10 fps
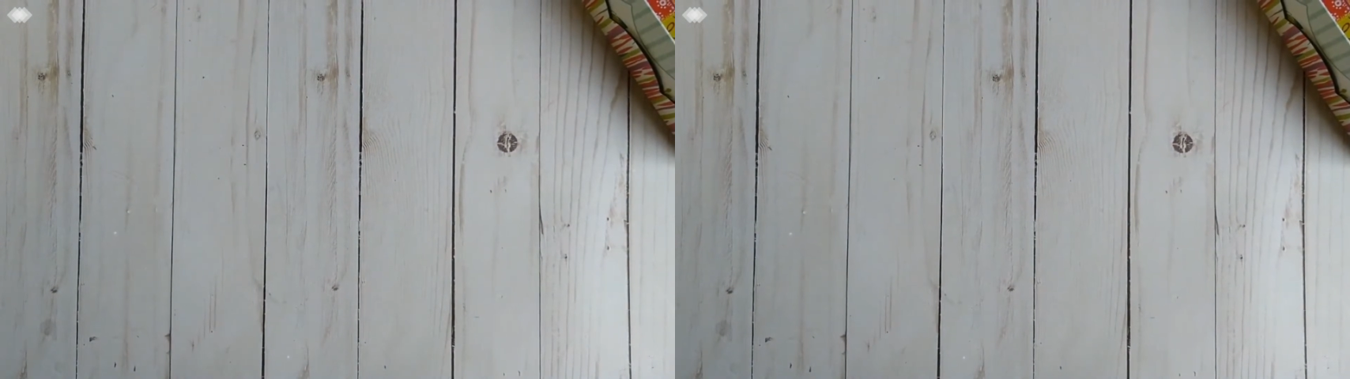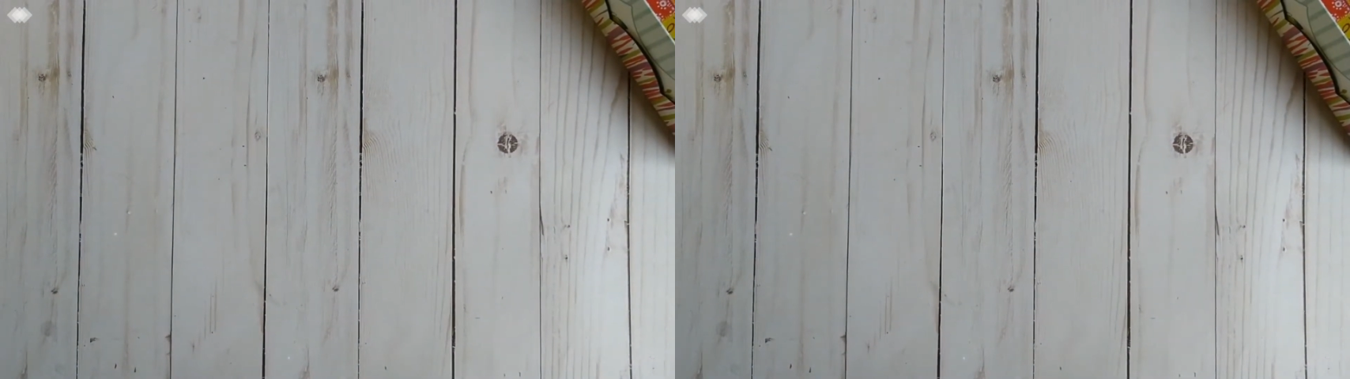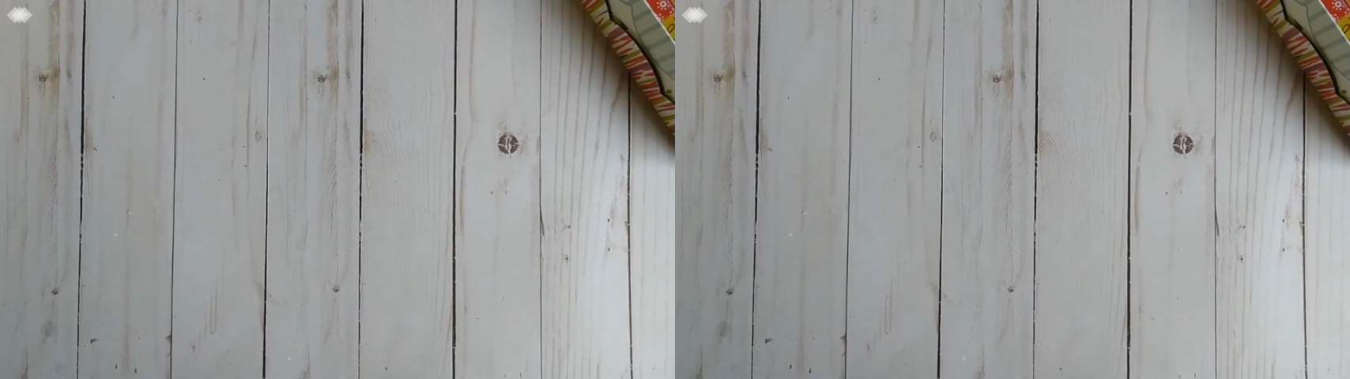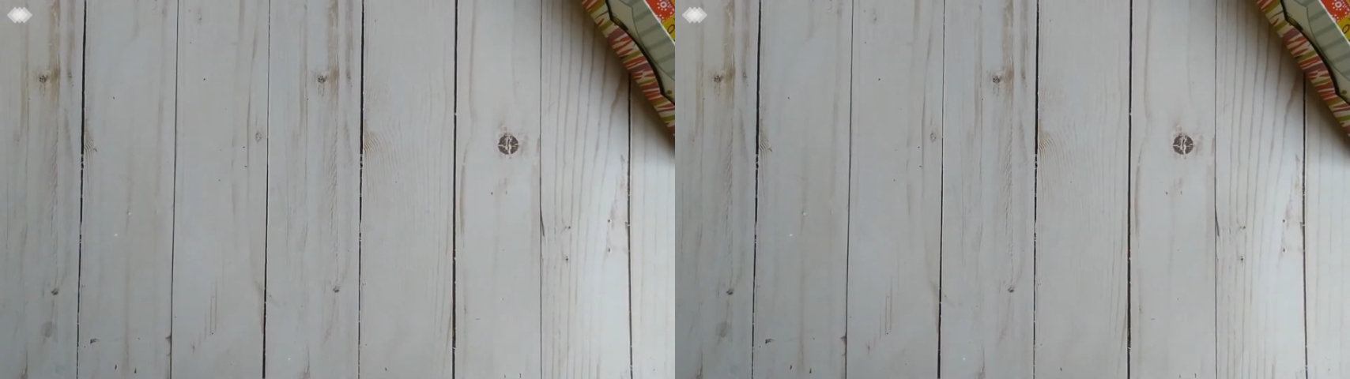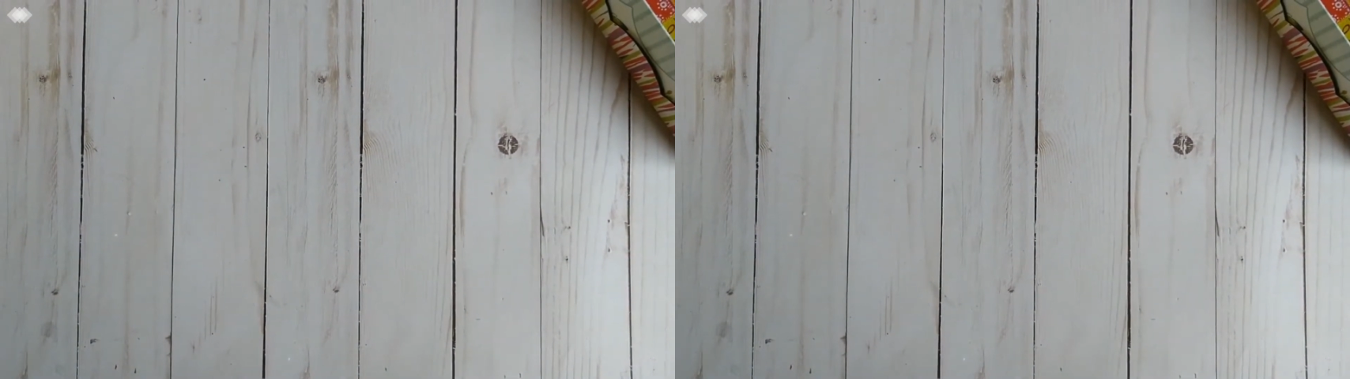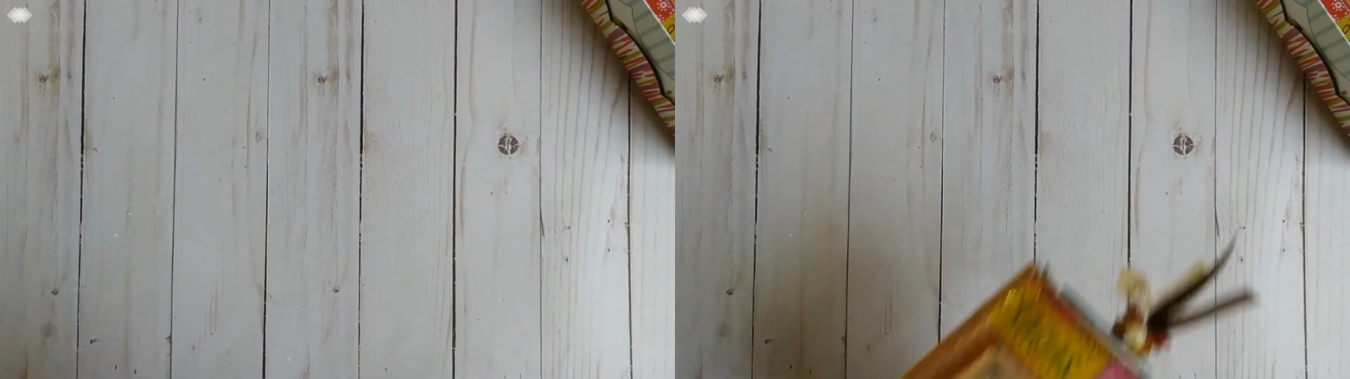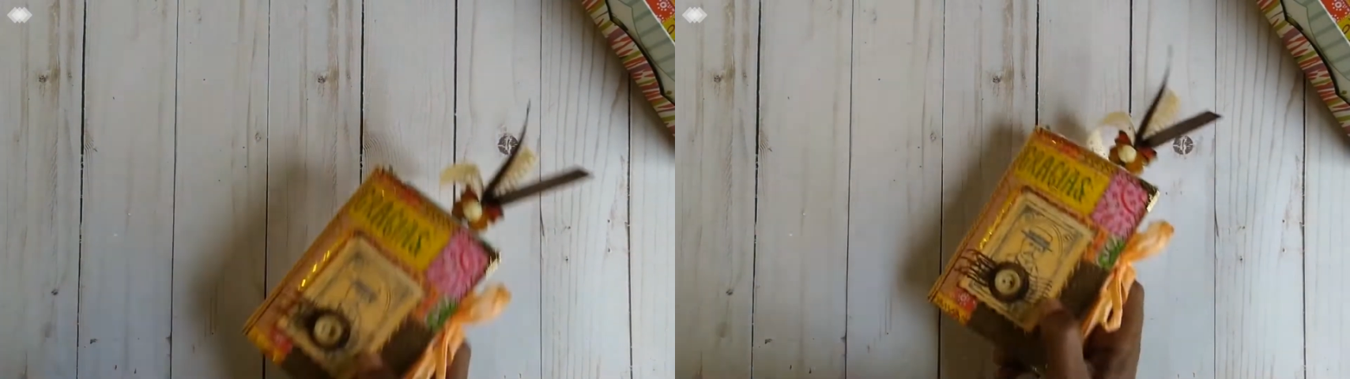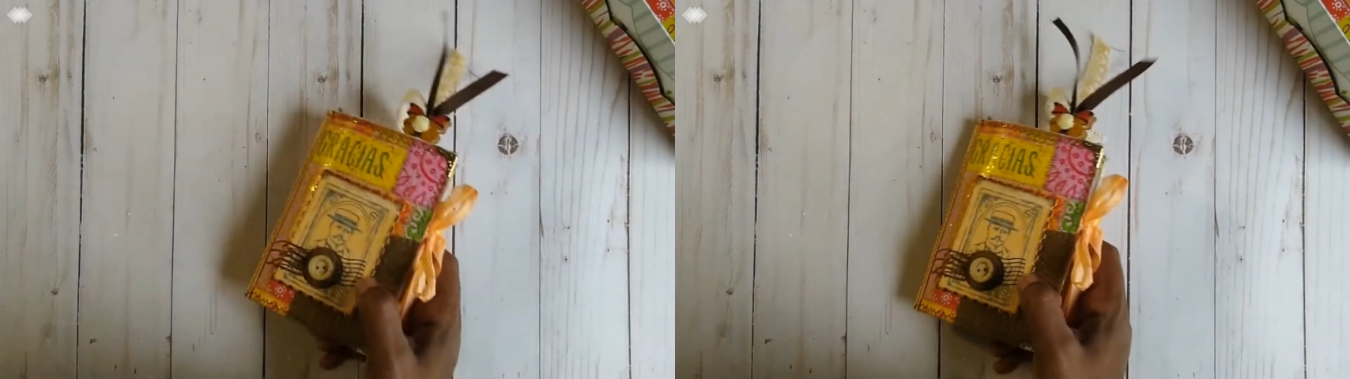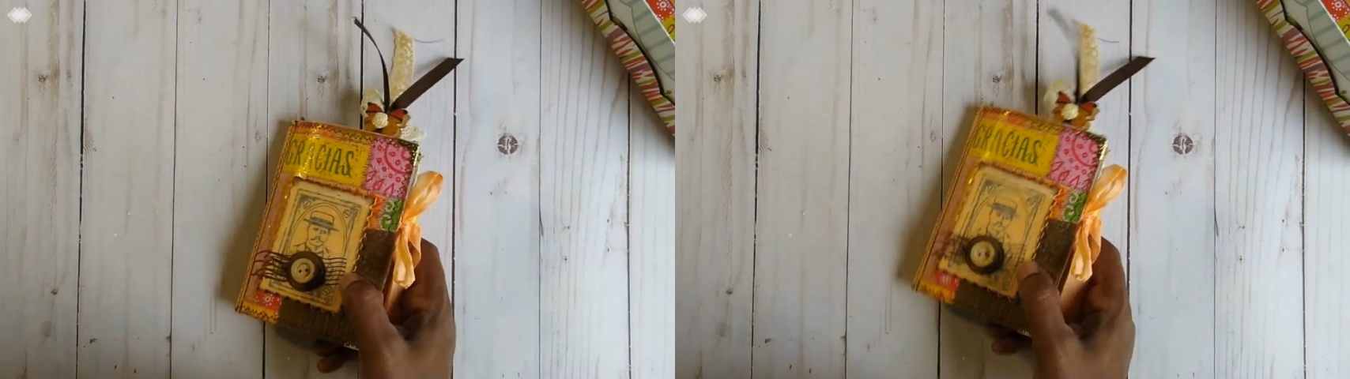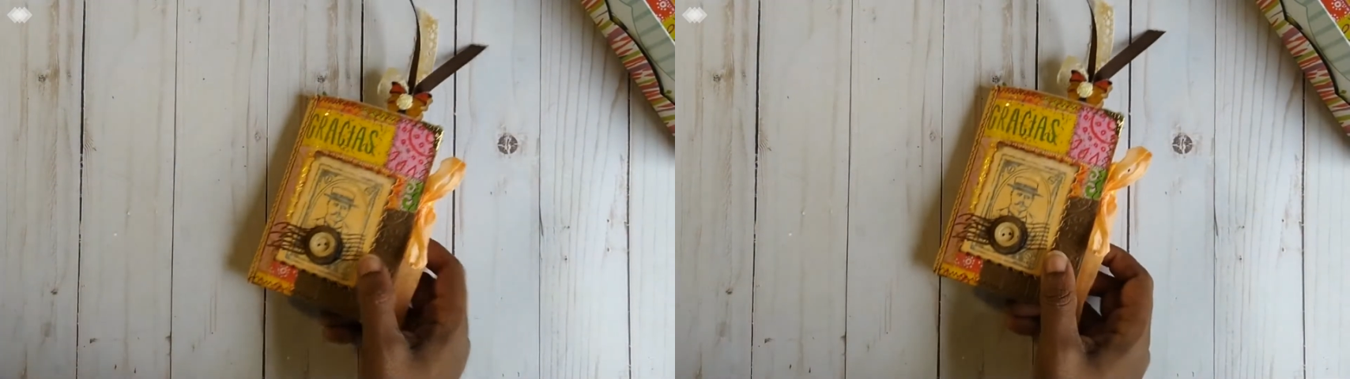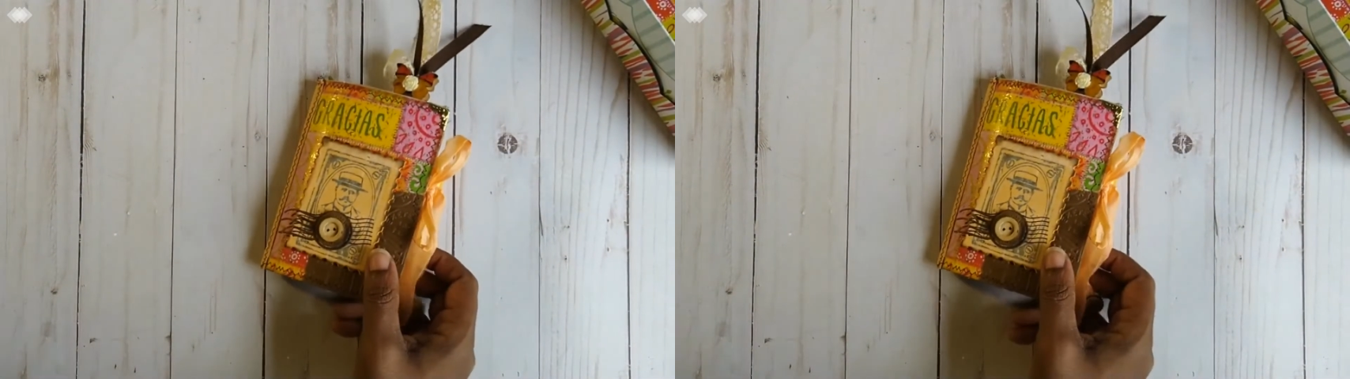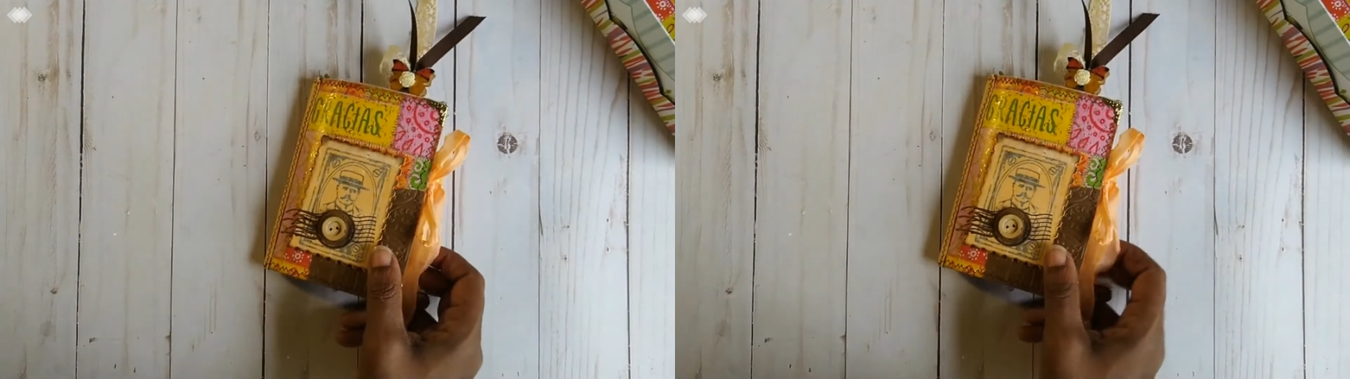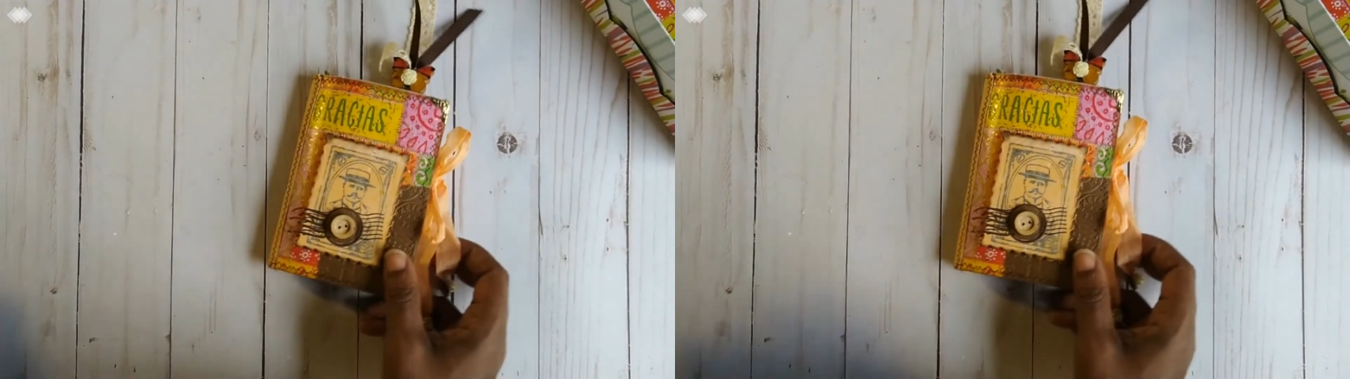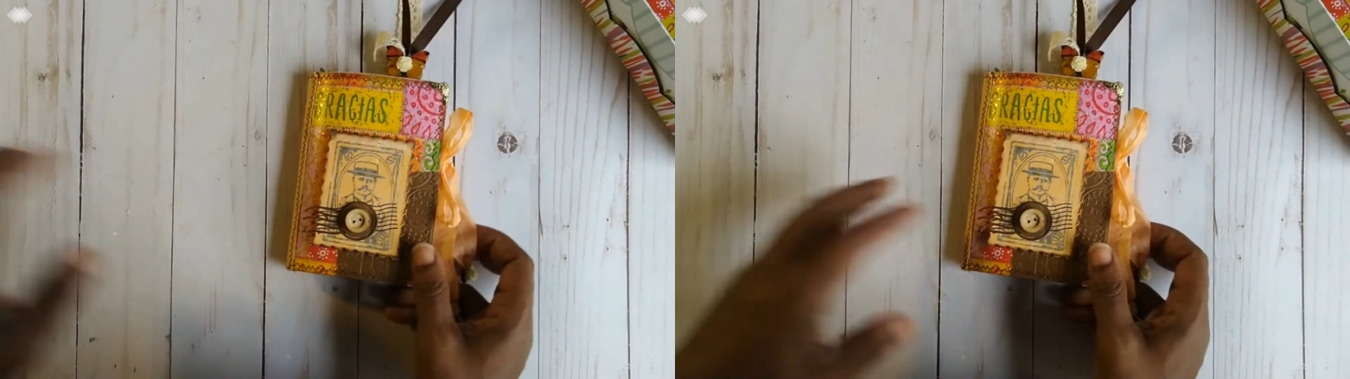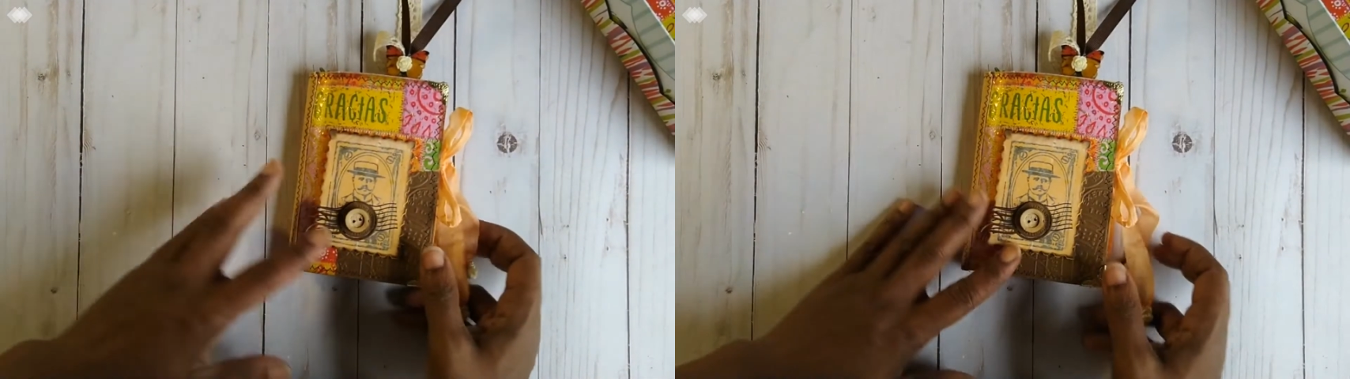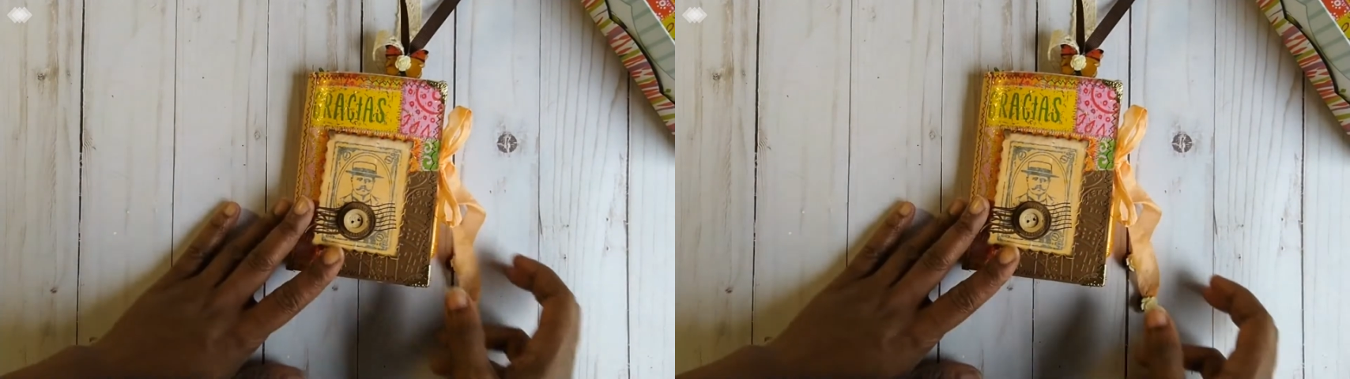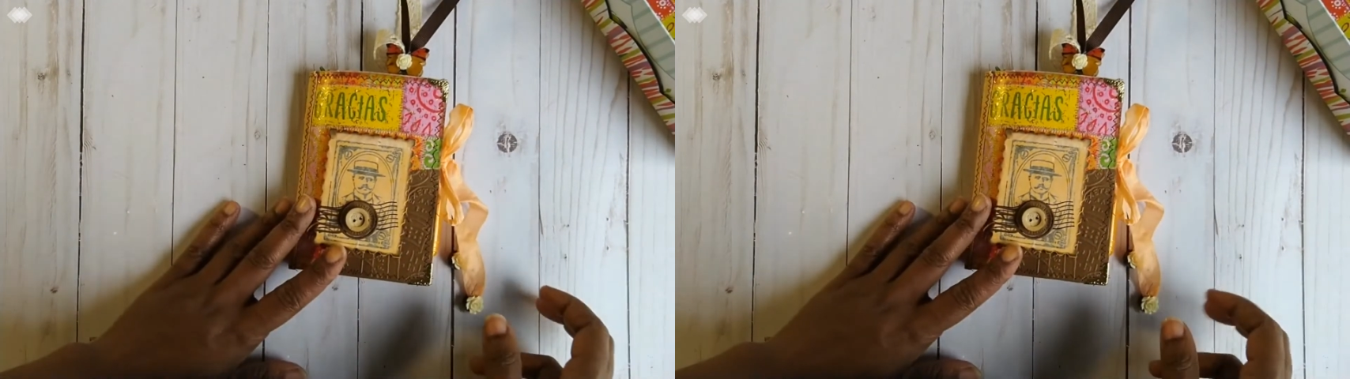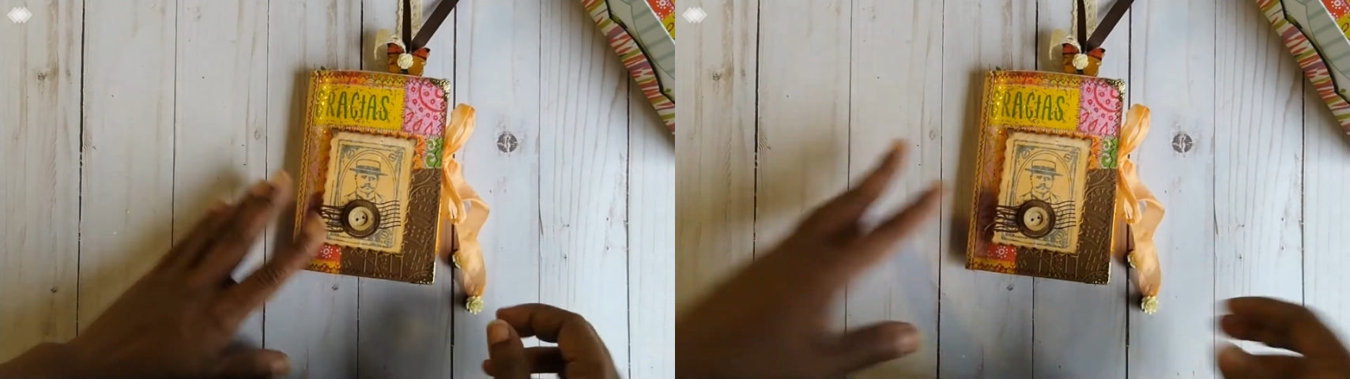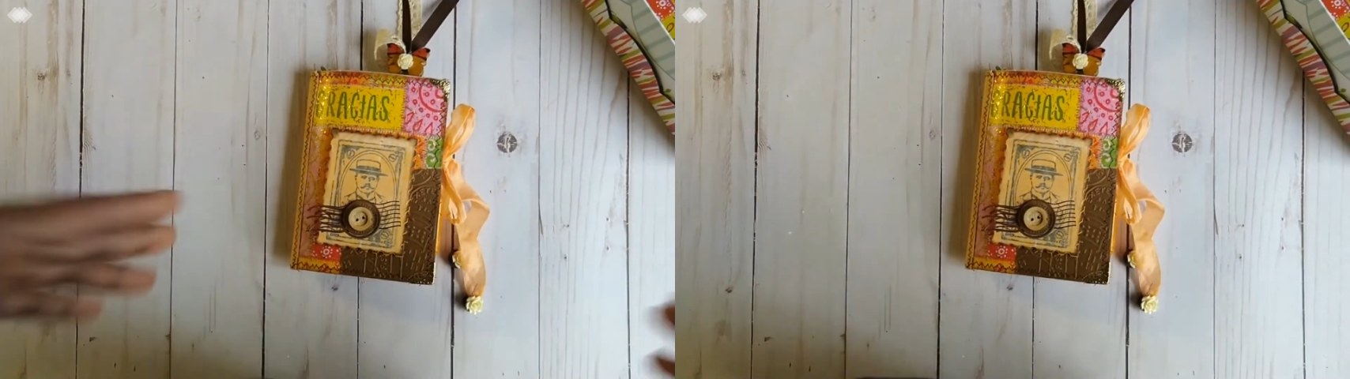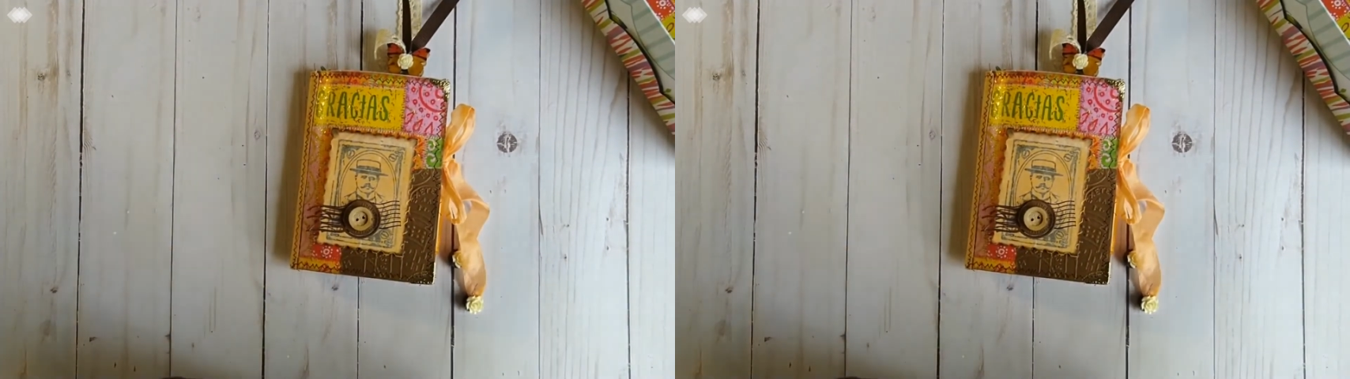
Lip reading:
(no speaker visible)